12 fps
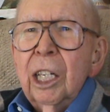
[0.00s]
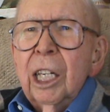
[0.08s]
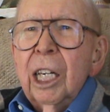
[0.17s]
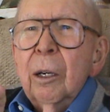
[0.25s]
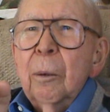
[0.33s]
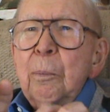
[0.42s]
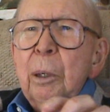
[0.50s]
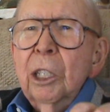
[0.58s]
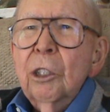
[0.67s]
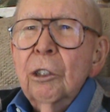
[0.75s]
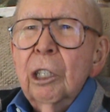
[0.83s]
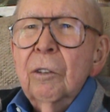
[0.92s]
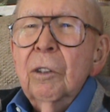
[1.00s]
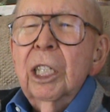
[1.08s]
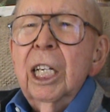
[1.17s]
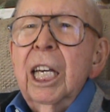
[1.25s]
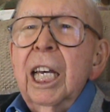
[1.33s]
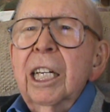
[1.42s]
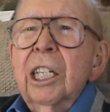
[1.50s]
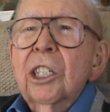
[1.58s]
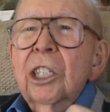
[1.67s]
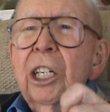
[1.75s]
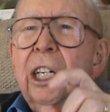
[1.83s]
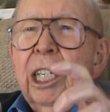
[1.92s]
a picture of it and its
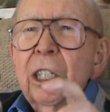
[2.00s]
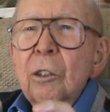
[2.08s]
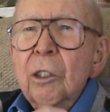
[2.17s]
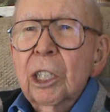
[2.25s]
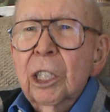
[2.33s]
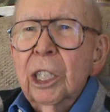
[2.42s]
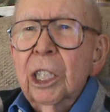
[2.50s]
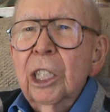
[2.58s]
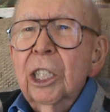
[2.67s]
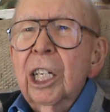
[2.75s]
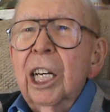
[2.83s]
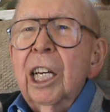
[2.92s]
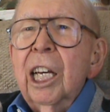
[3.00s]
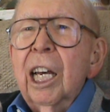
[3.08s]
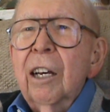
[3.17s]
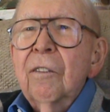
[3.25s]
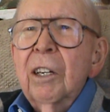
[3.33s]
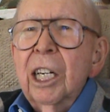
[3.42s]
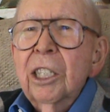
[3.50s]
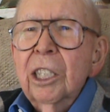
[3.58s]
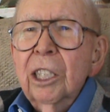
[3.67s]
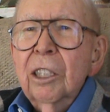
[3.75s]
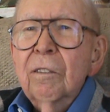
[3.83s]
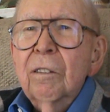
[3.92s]
characteristics, how fast it
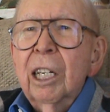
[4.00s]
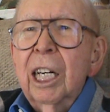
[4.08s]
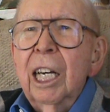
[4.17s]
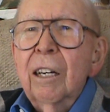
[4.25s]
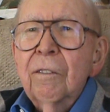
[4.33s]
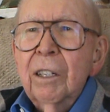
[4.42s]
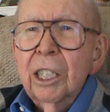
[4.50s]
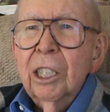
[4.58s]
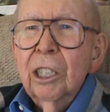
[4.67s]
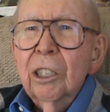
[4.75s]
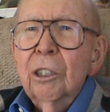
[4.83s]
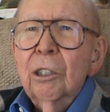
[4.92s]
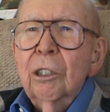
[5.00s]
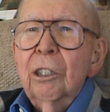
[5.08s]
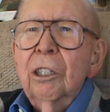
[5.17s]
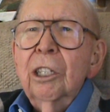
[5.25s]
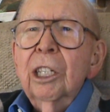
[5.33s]
could fly, how fast it could turn,